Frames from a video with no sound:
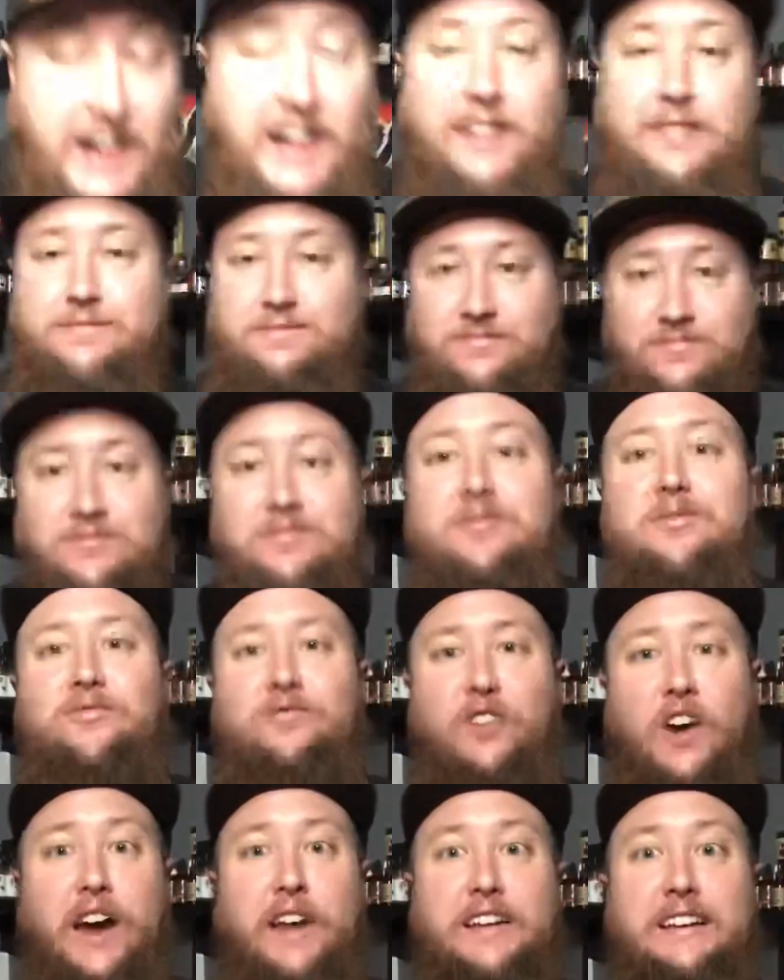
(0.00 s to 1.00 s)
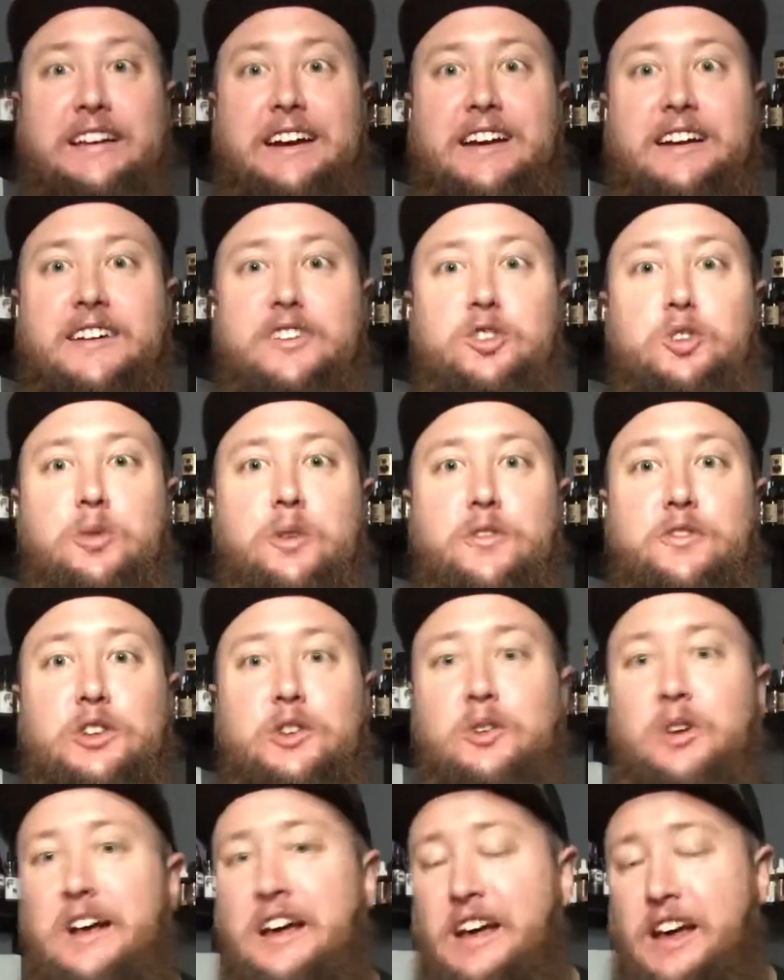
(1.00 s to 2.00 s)
I finally got a new
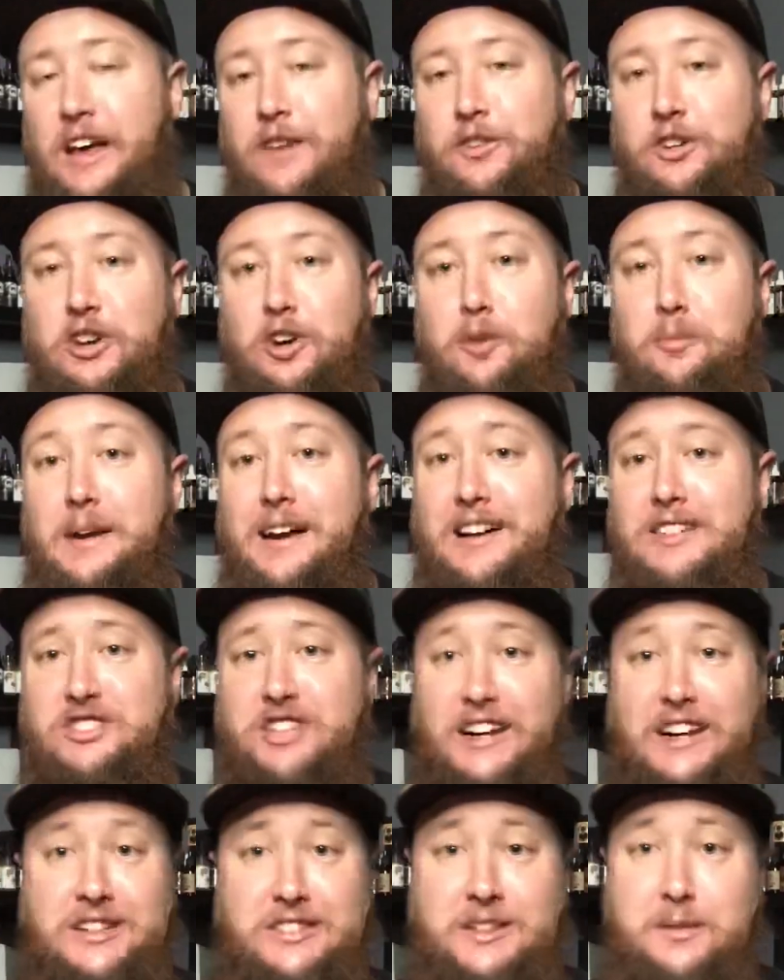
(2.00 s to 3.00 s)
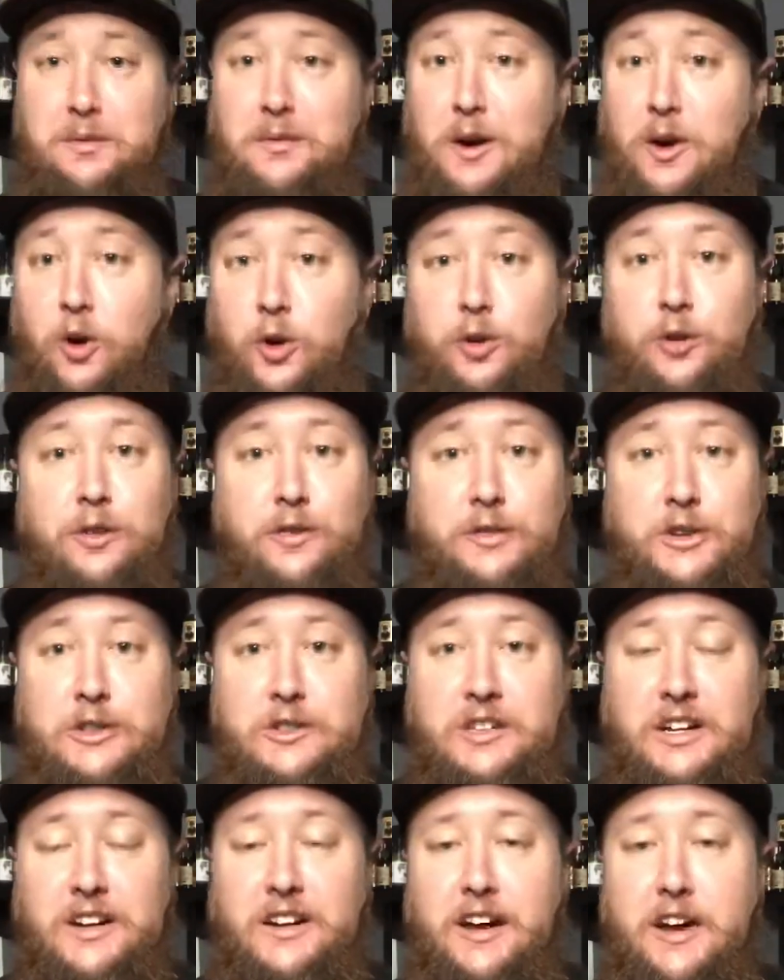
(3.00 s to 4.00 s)
review. If you go back, check out some of my older
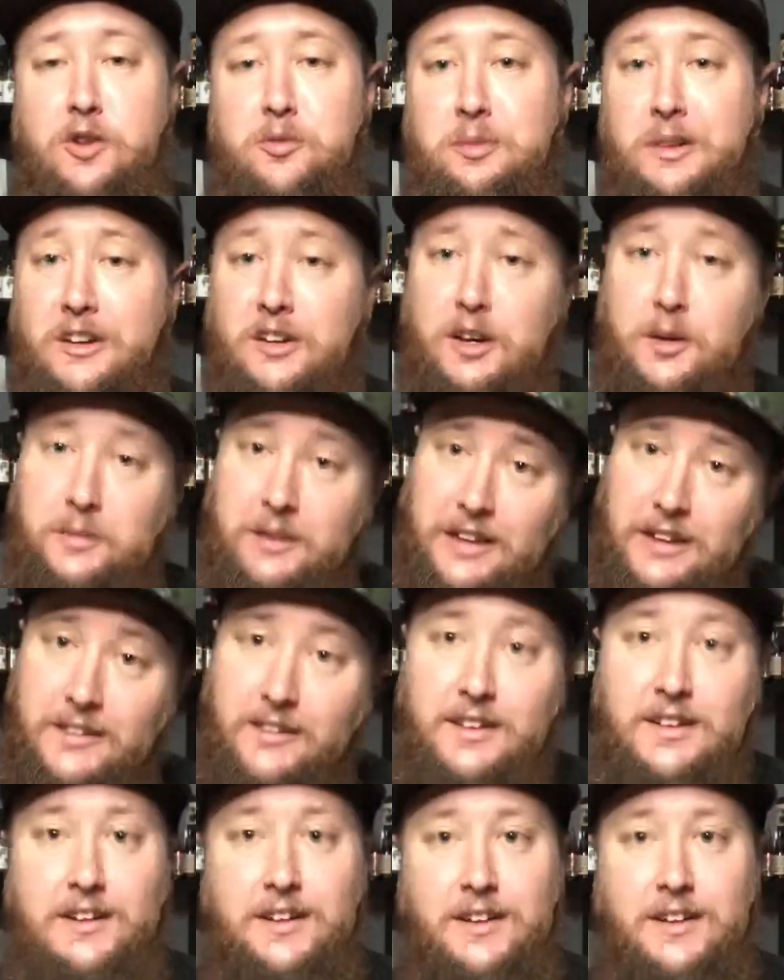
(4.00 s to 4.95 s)
reviews on Iowa Beard Company.